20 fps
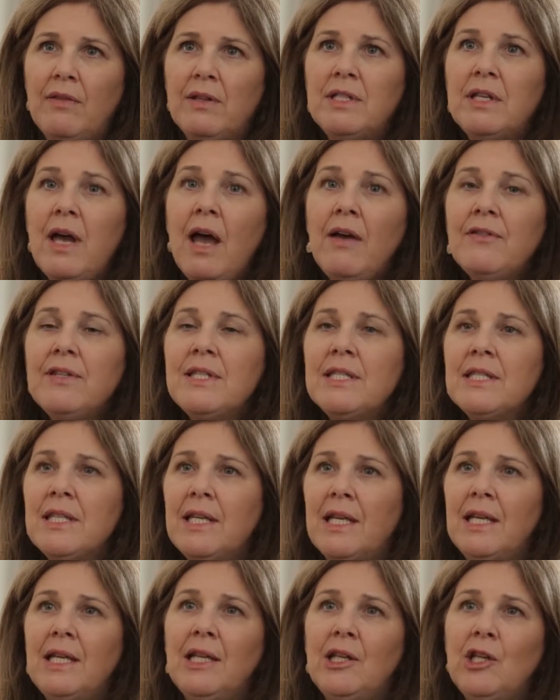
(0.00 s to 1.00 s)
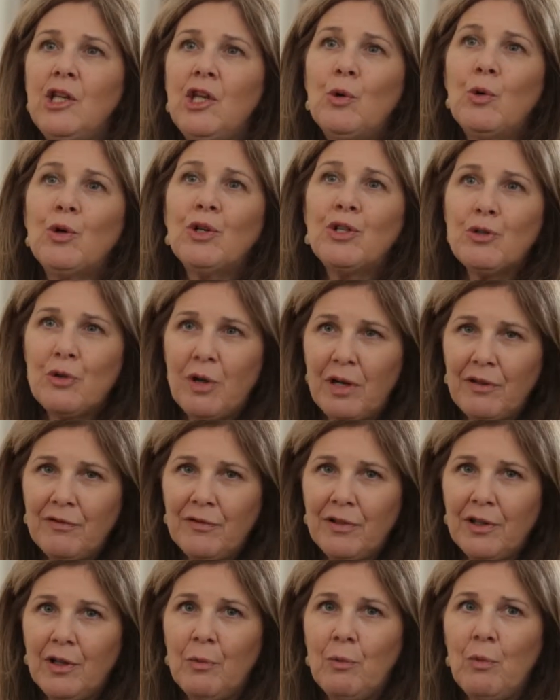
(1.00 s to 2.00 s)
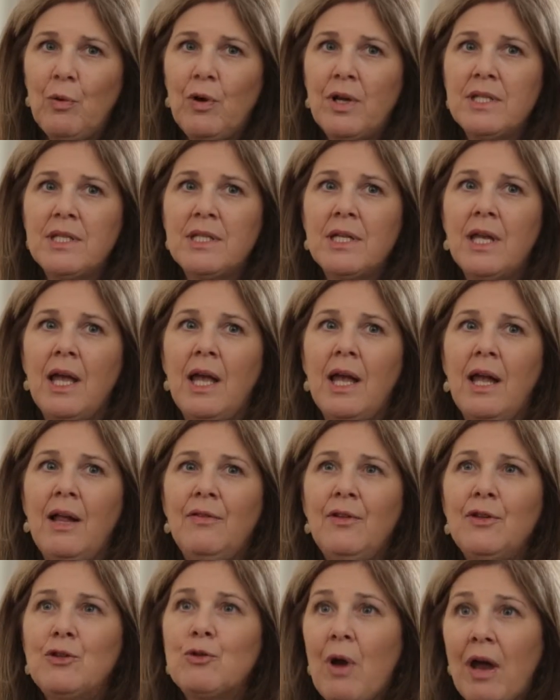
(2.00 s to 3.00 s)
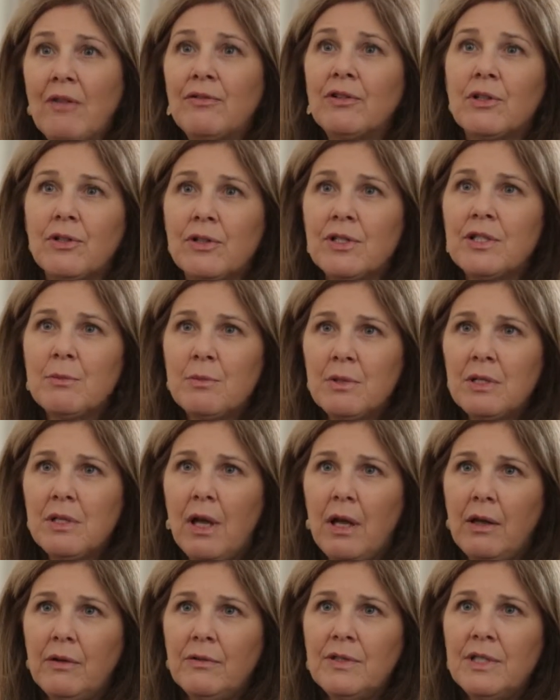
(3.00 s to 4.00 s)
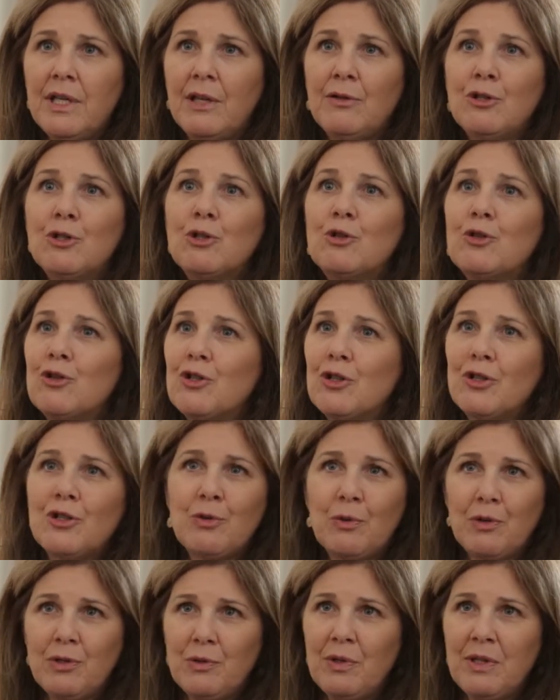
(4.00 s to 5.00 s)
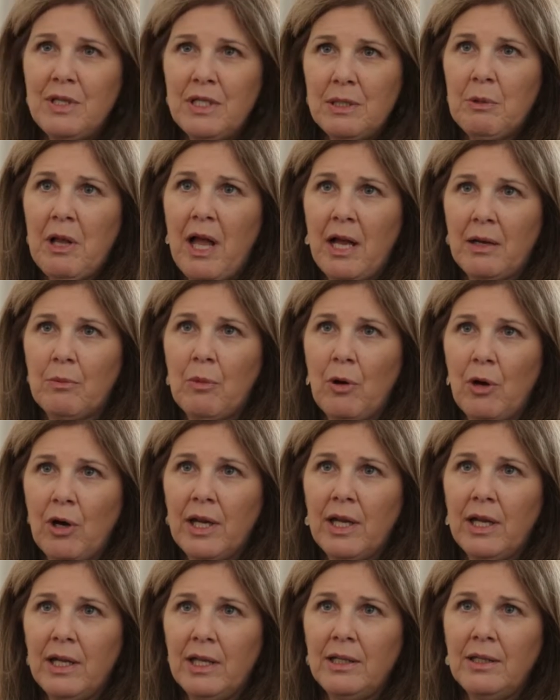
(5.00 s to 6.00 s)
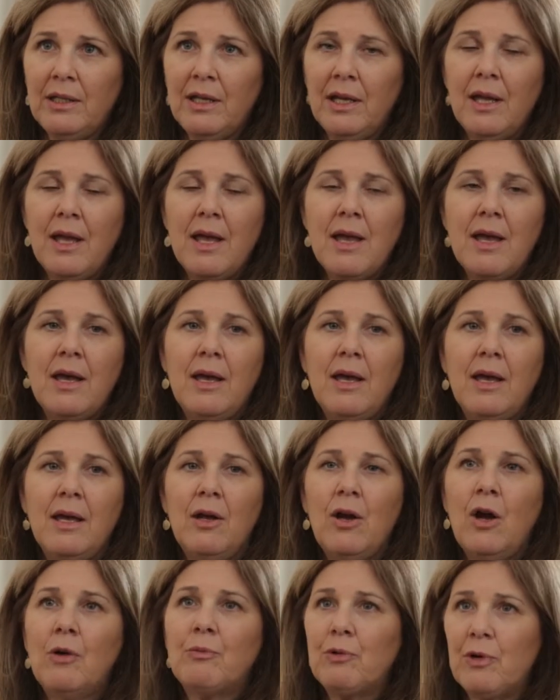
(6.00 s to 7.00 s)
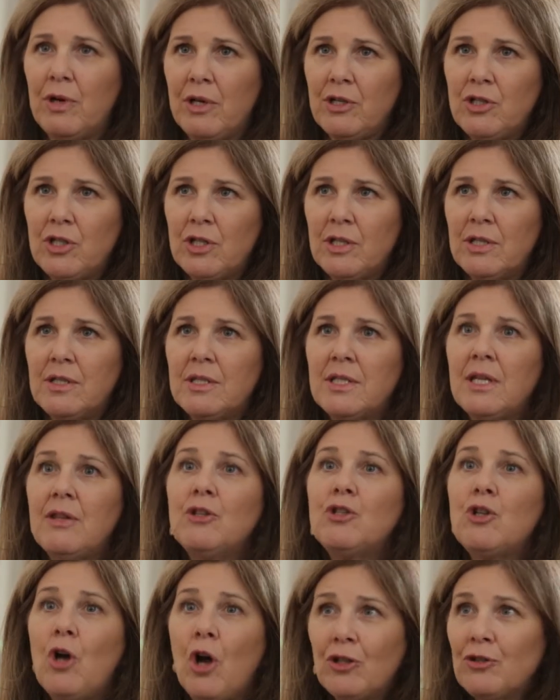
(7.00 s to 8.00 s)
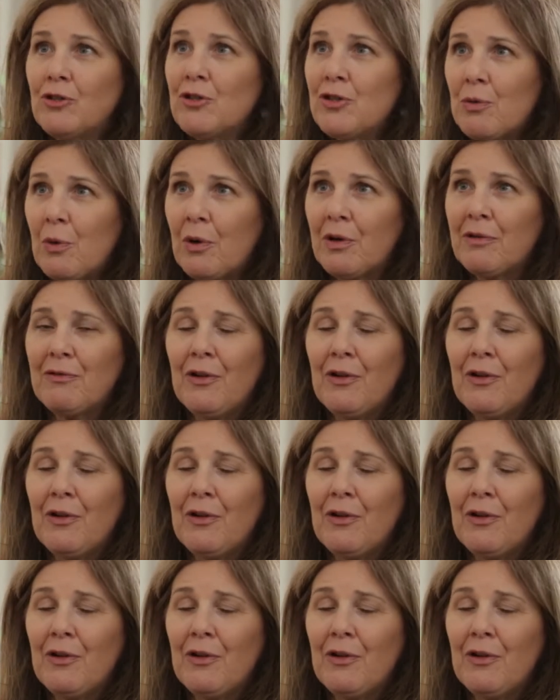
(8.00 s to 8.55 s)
The toughest thing in the organ trade film was the traffickers themselves and the surgeons who are doing these black market operations and the doctors who are